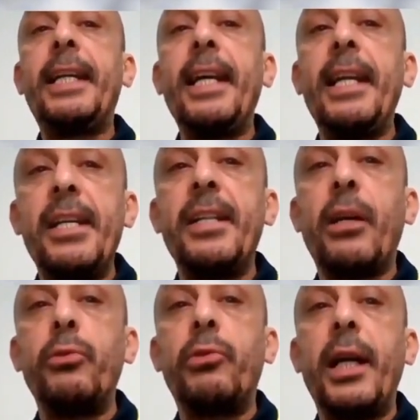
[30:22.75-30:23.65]

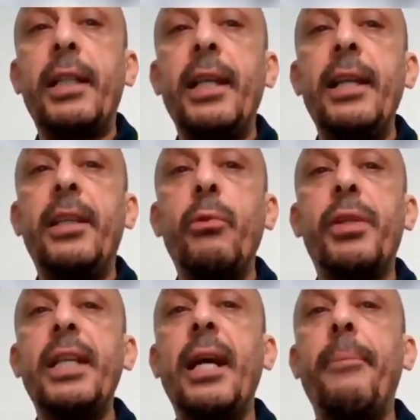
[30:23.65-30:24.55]
increase the
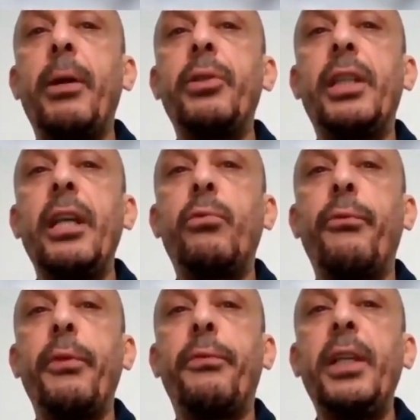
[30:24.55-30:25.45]
contractility within about
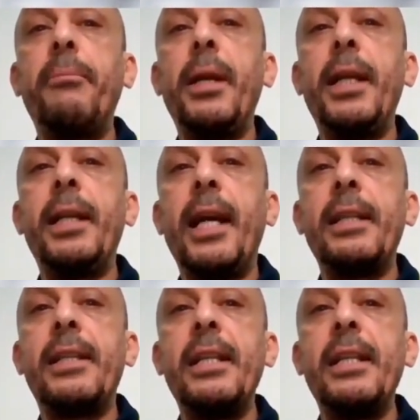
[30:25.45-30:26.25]
10 to 15 minutes,